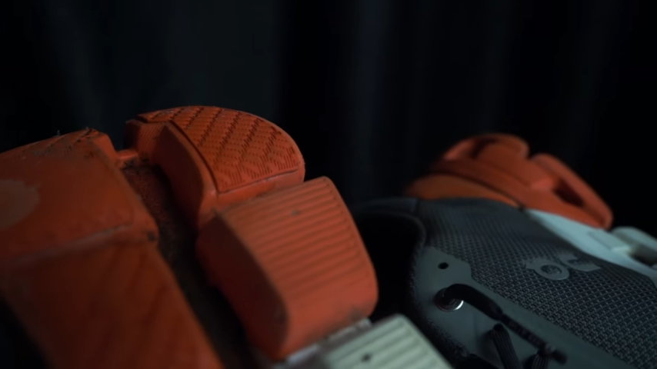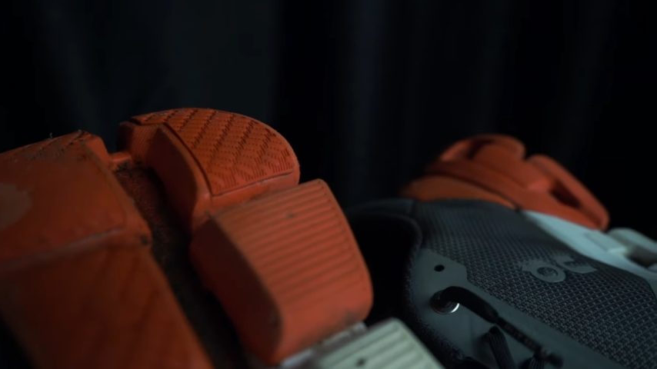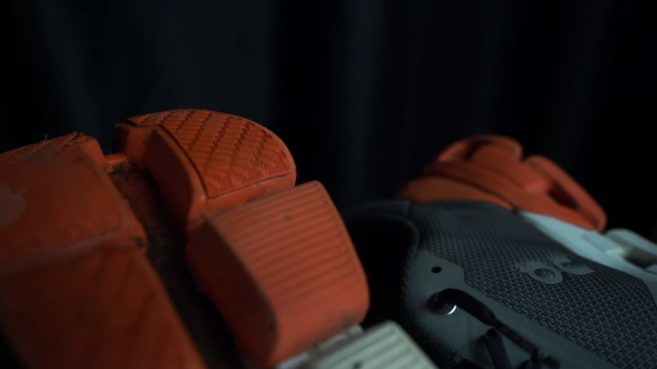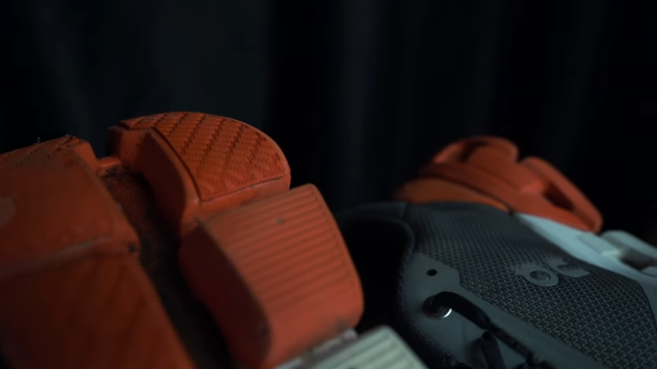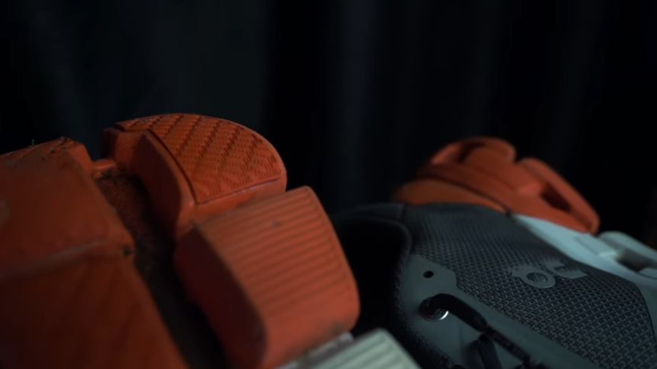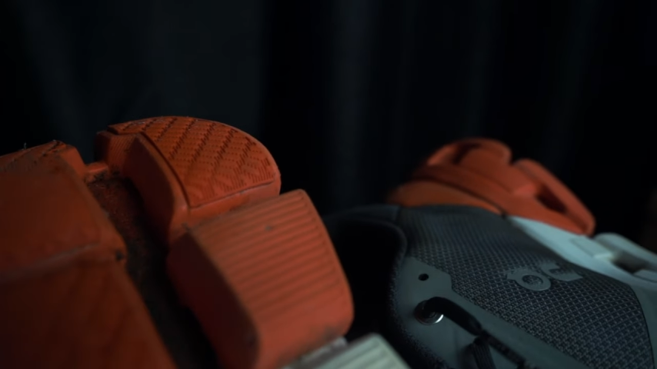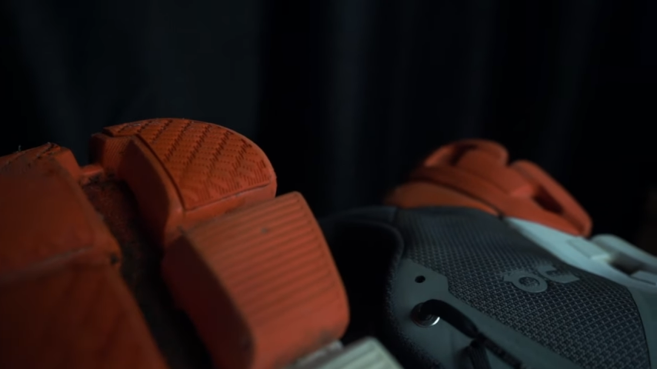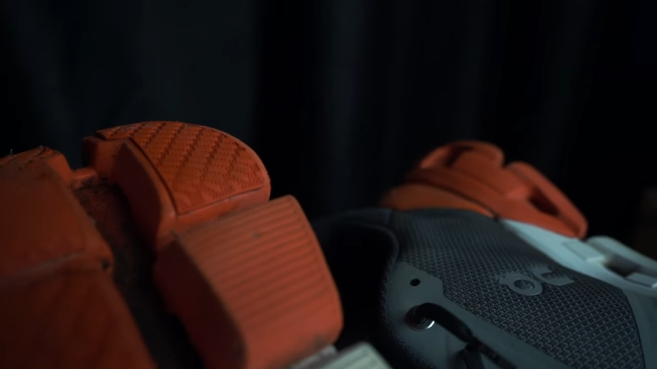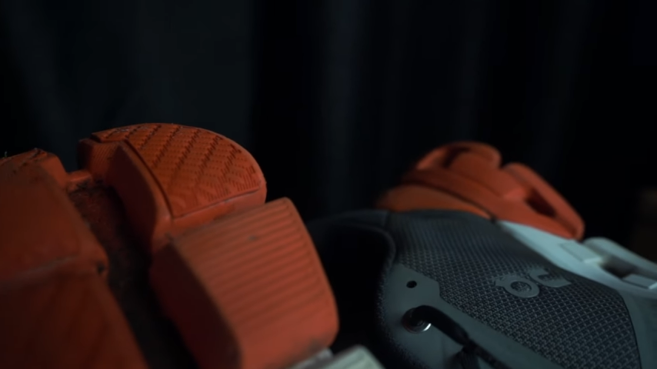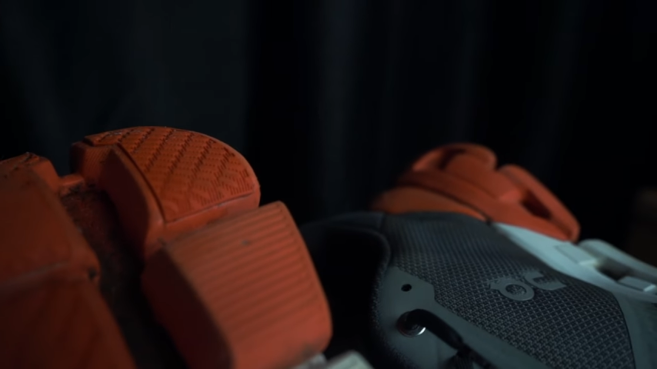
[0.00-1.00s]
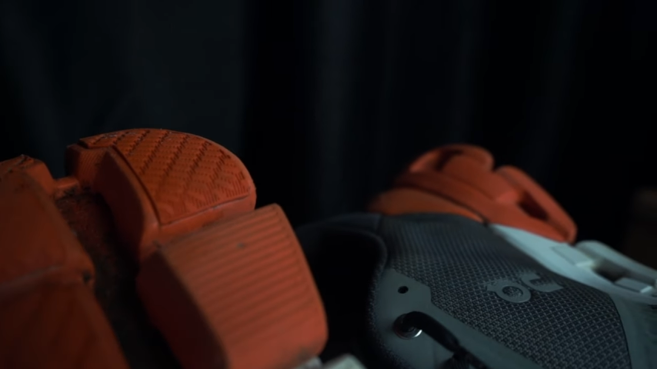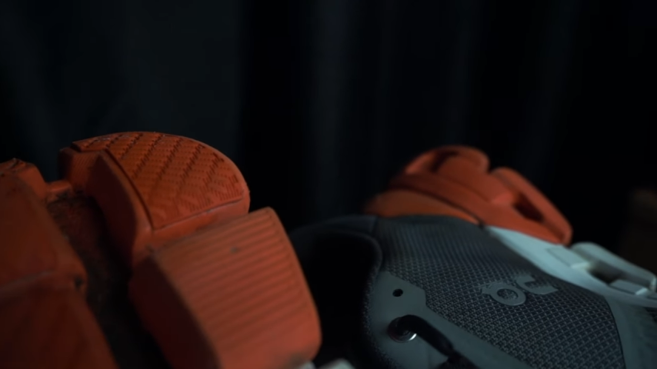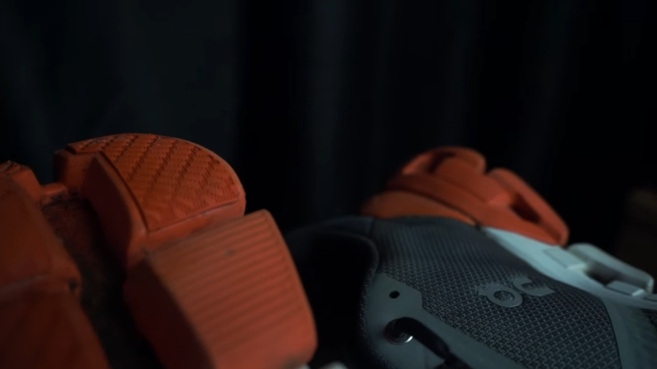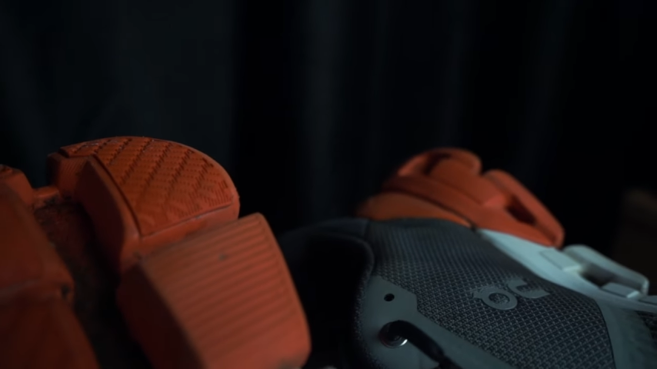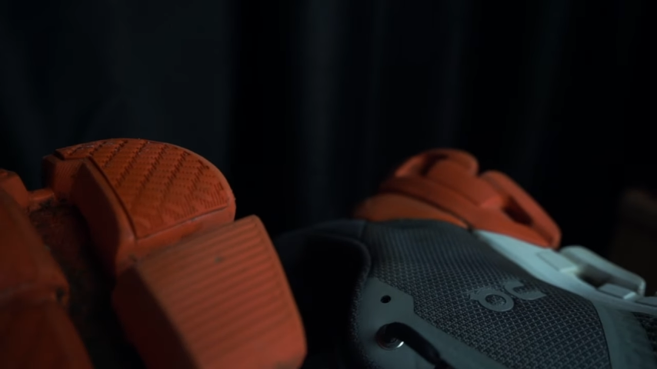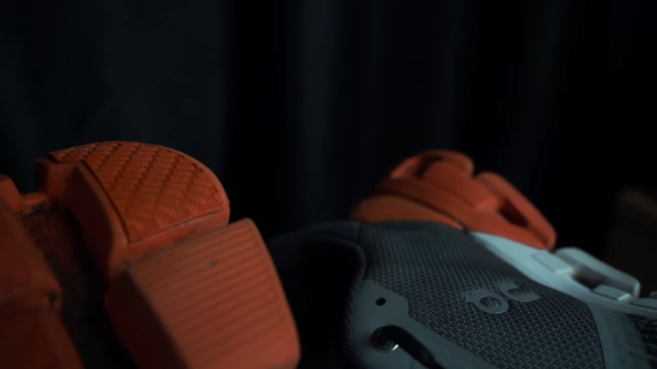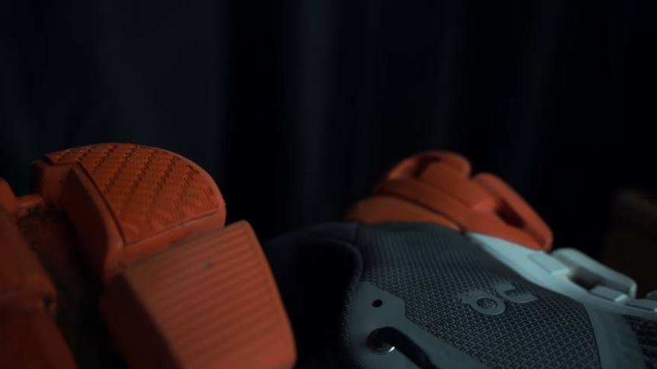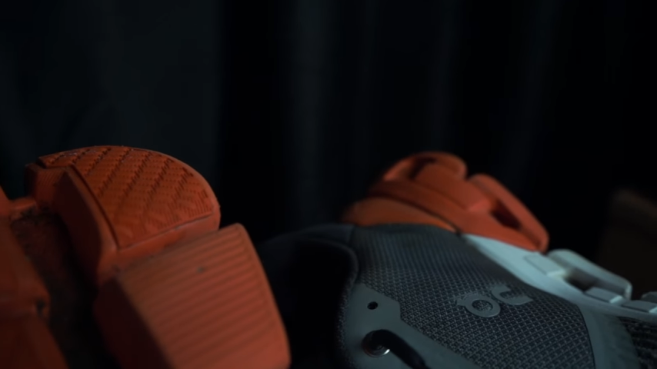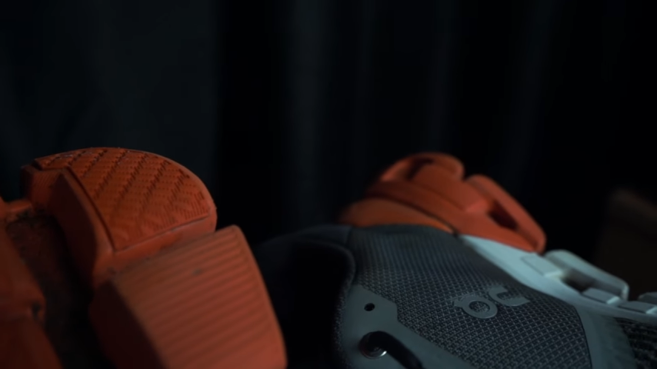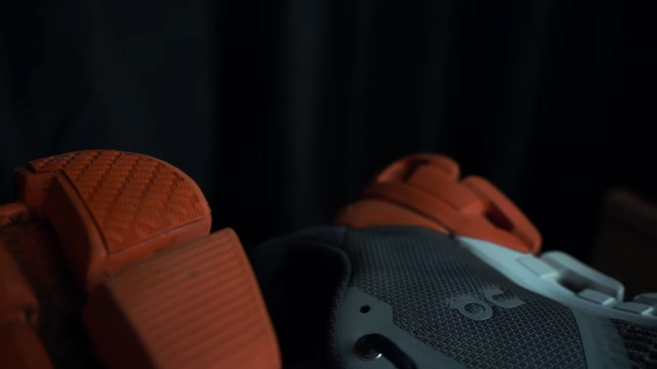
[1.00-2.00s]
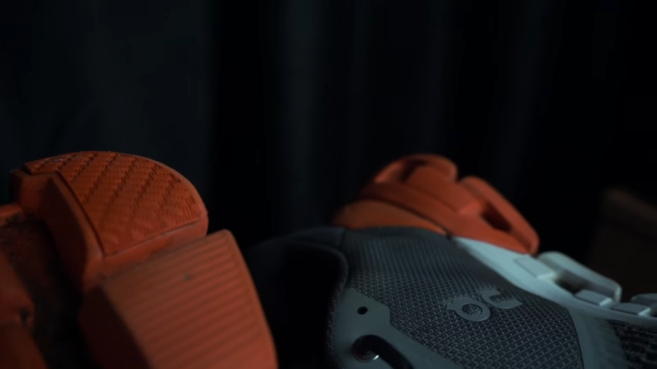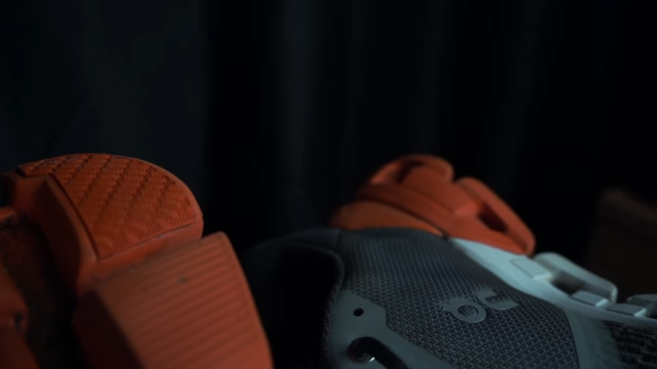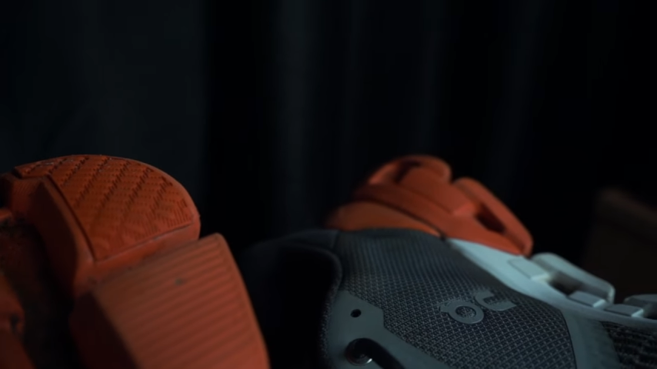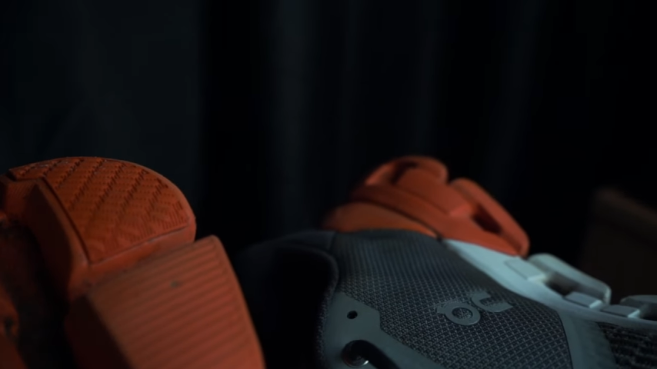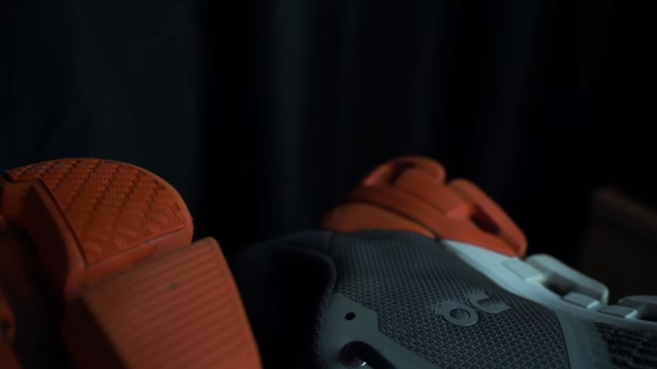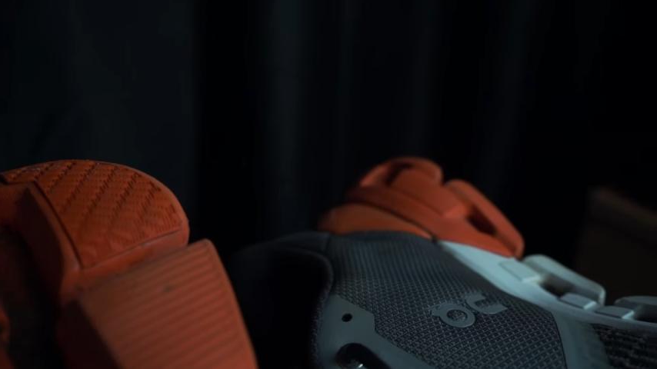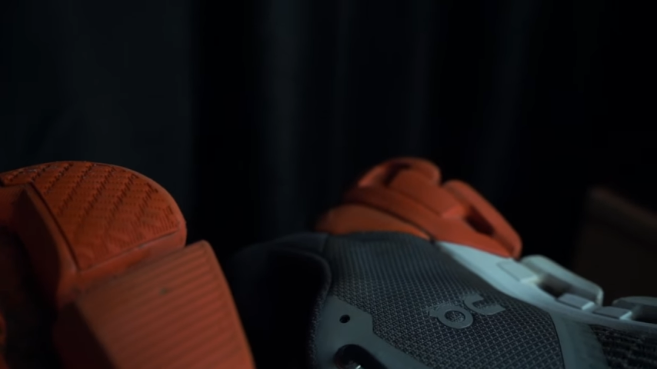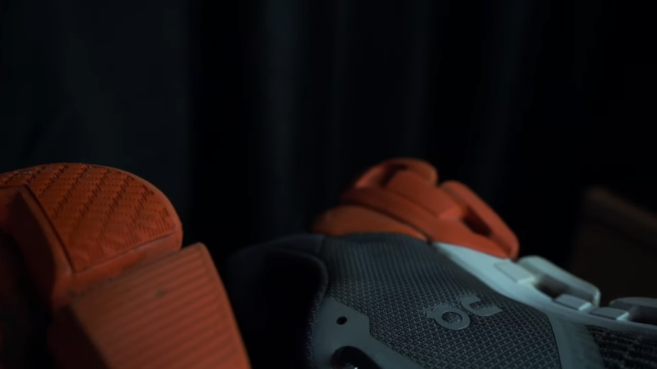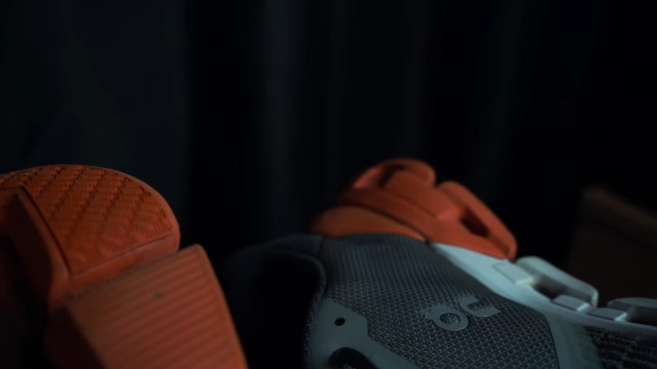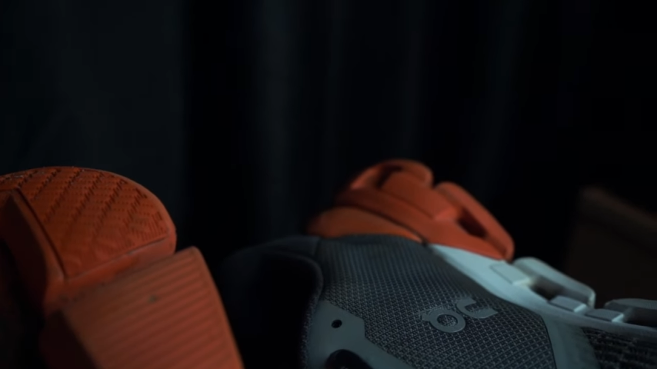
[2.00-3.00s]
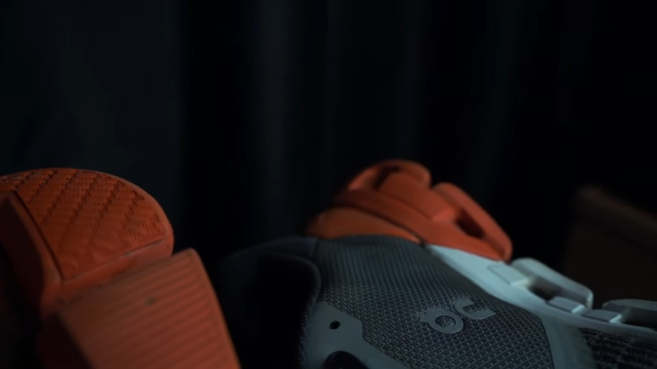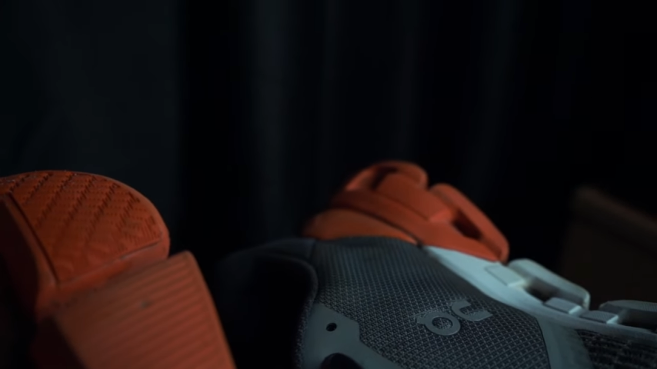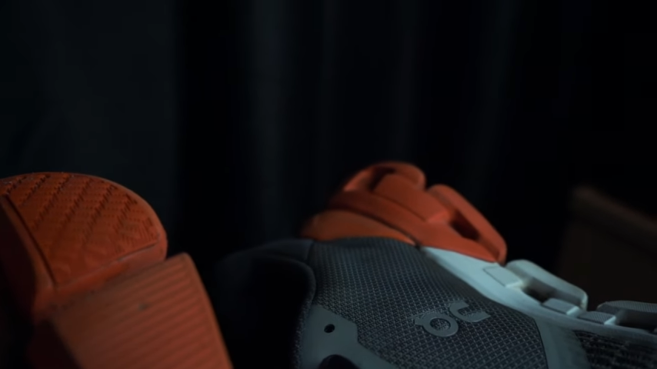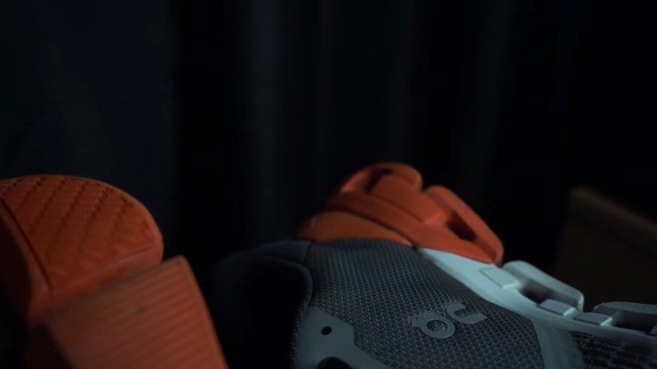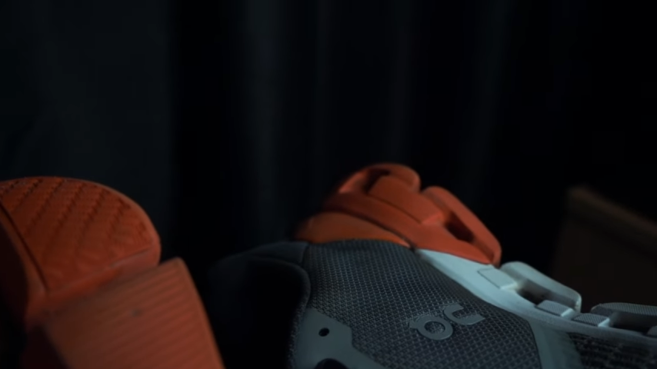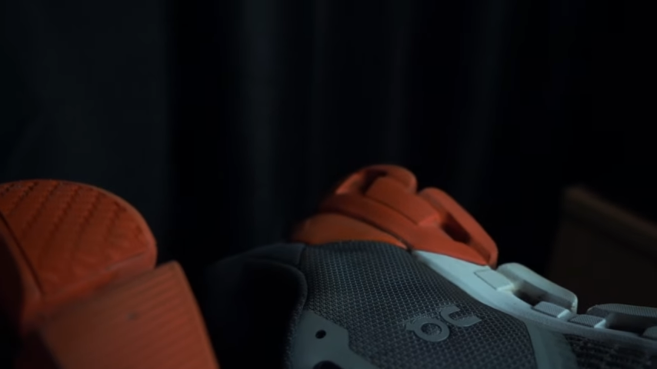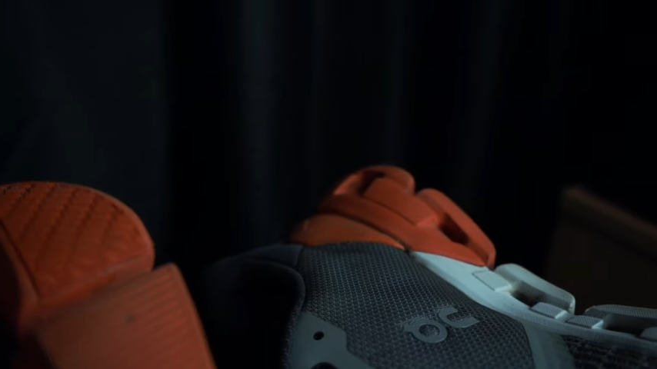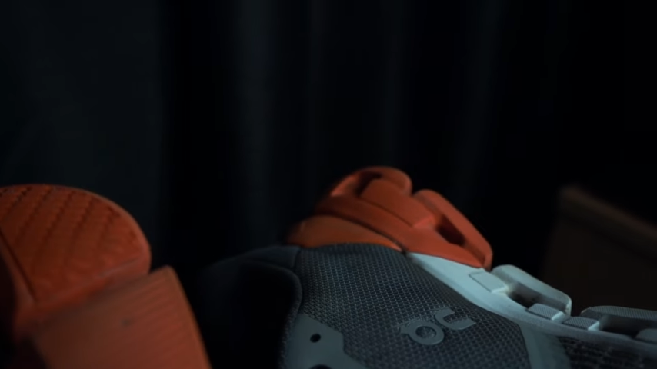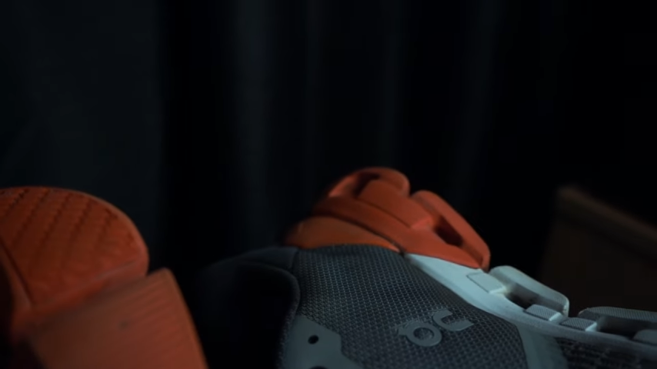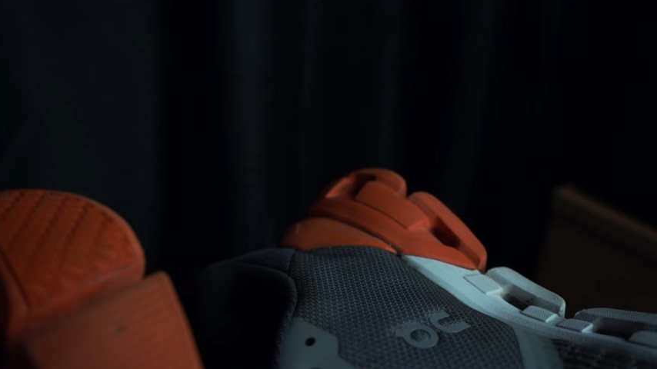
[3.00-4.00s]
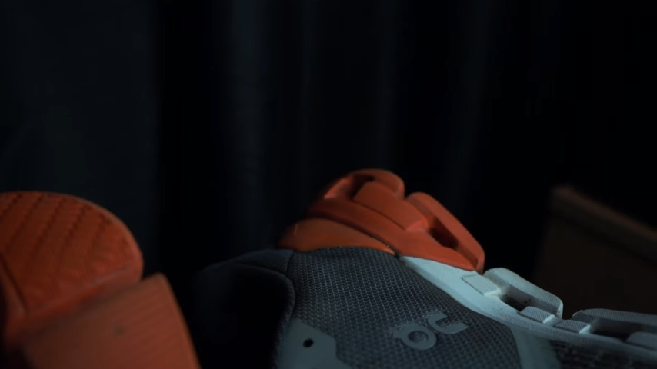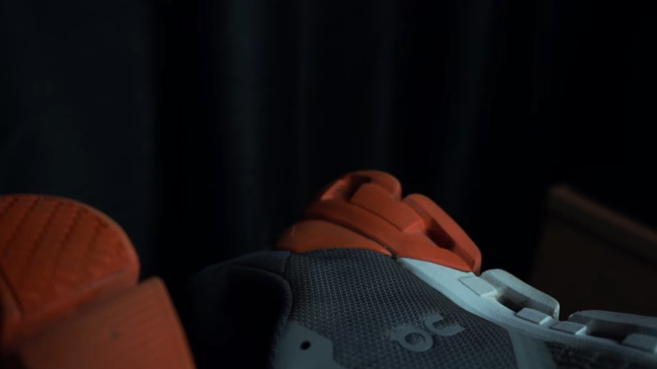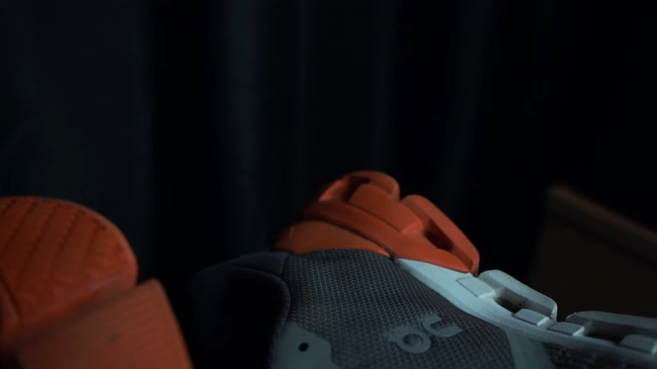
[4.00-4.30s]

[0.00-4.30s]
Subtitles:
No face is visible, so there are no lips to read.